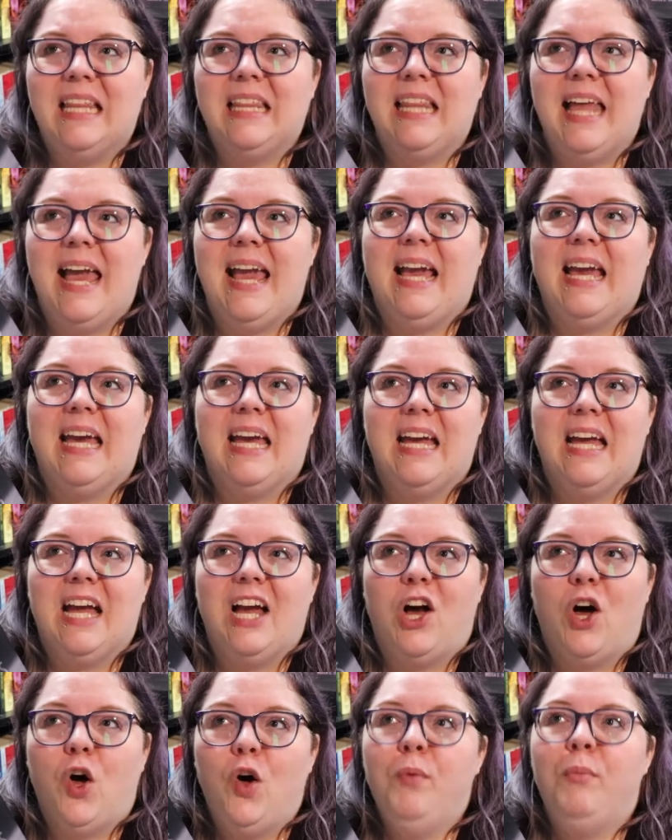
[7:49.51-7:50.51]
Like
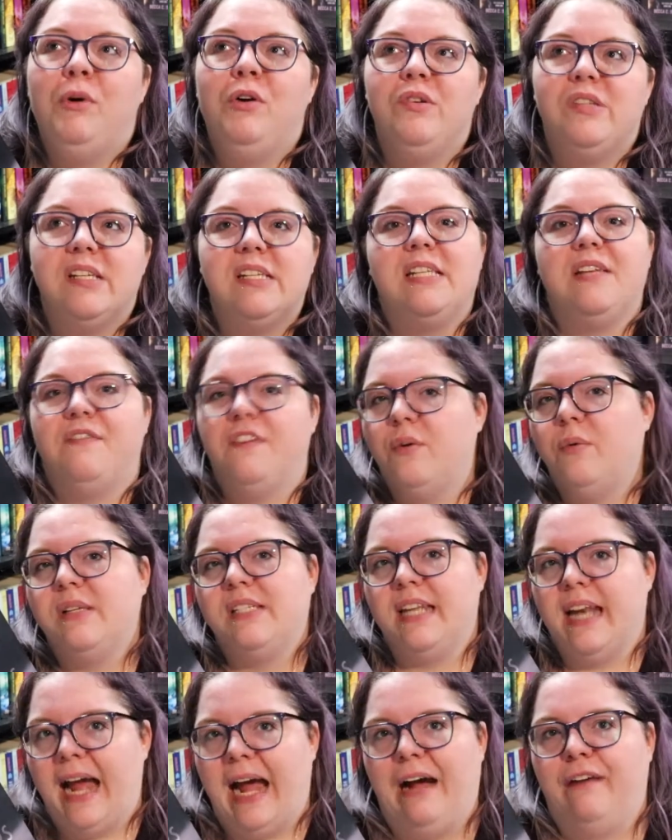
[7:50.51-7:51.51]
almost as if it
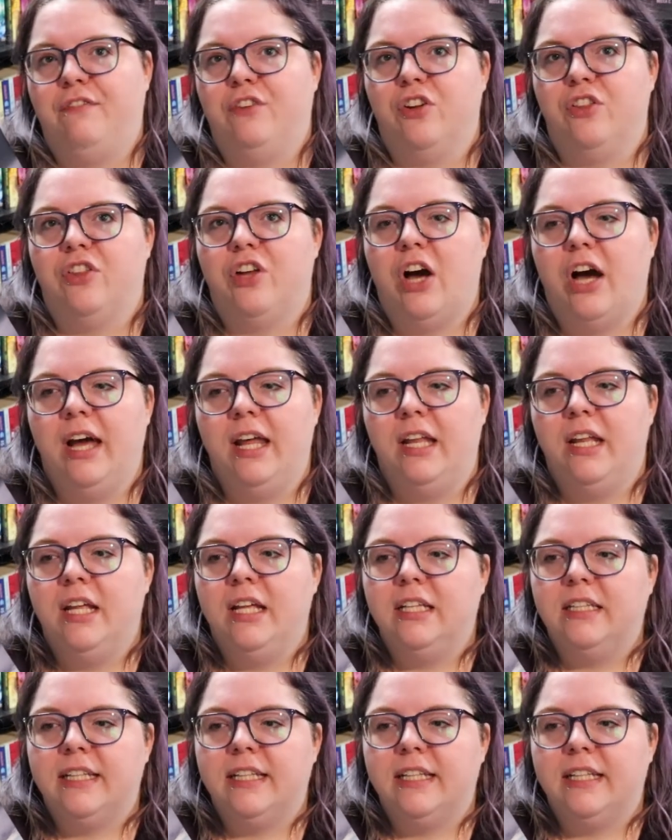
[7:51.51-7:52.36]
was an afterthought.